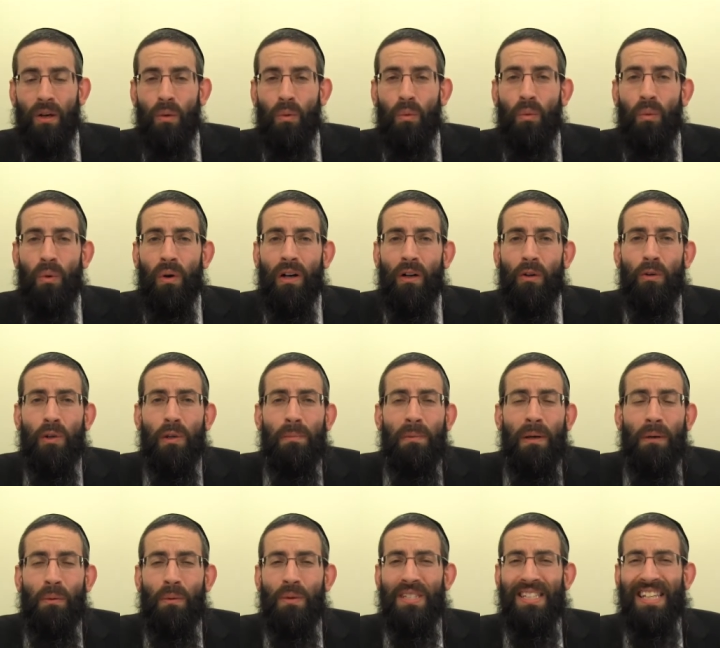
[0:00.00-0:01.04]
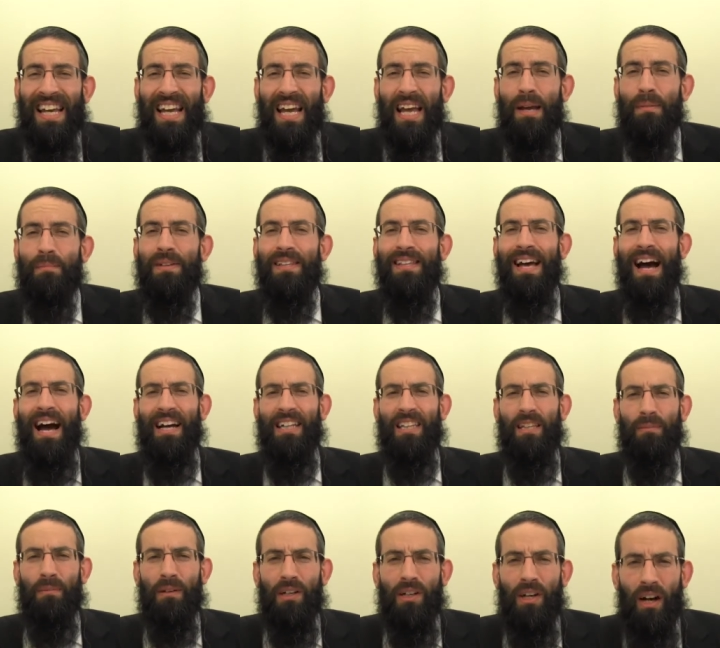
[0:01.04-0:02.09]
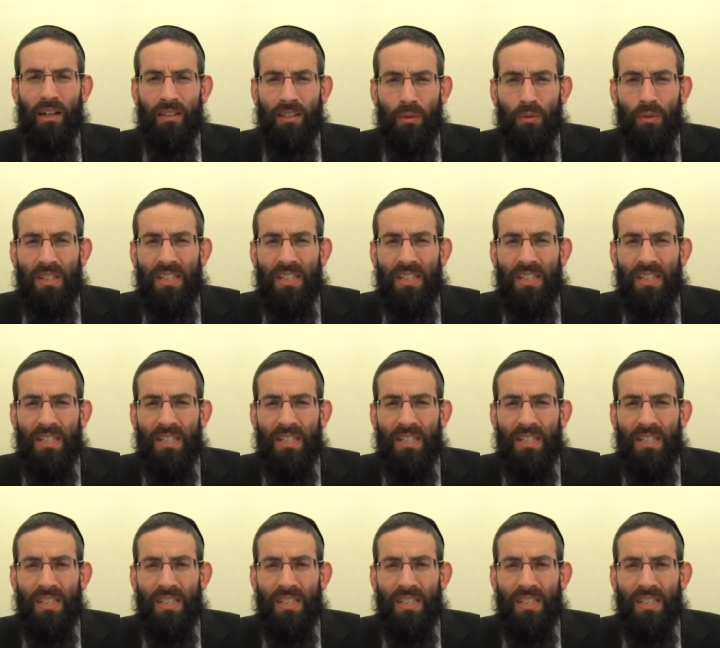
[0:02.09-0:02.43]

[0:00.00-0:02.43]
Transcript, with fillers: what do we mean when we say ein medaktik b'katan?